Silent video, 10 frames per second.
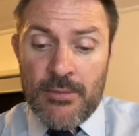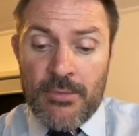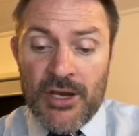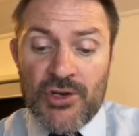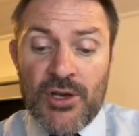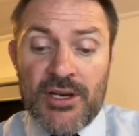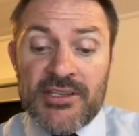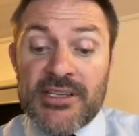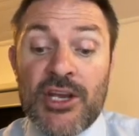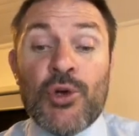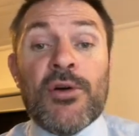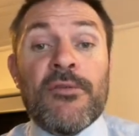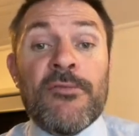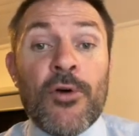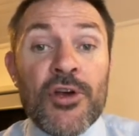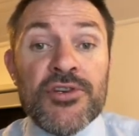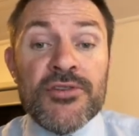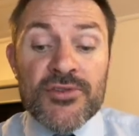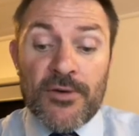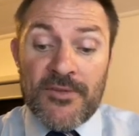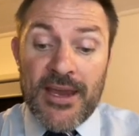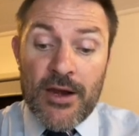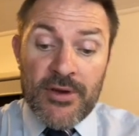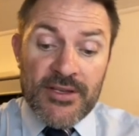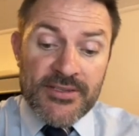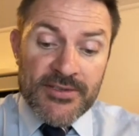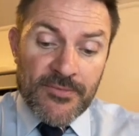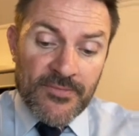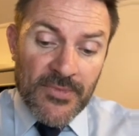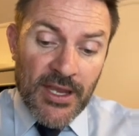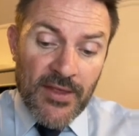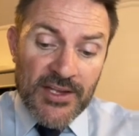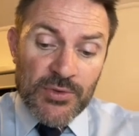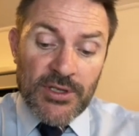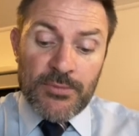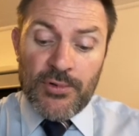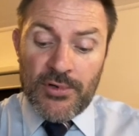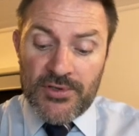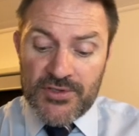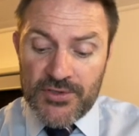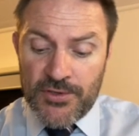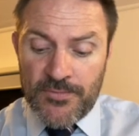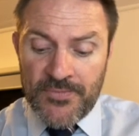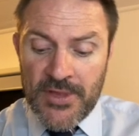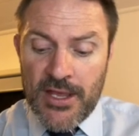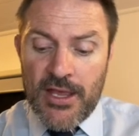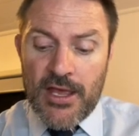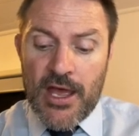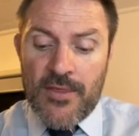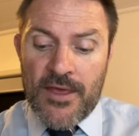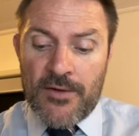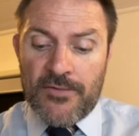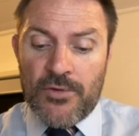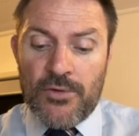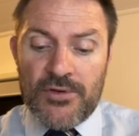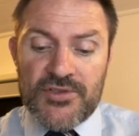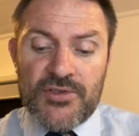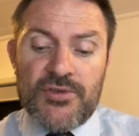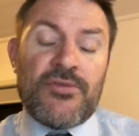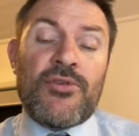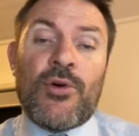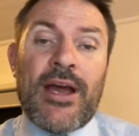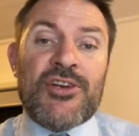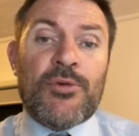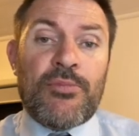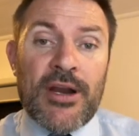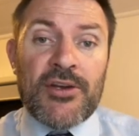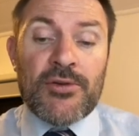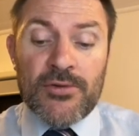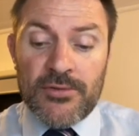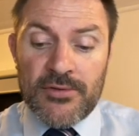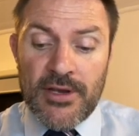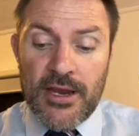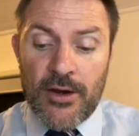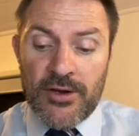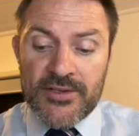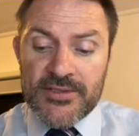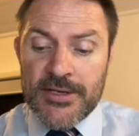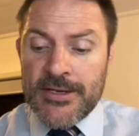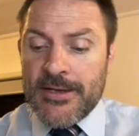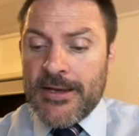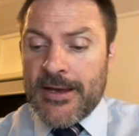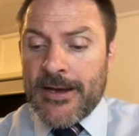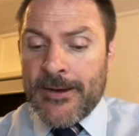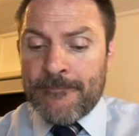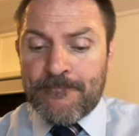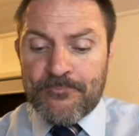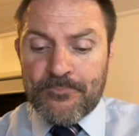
Make sure you understand your conversions of areas. Okay, that's really important too. And then, of course, your actual practical areas. I'm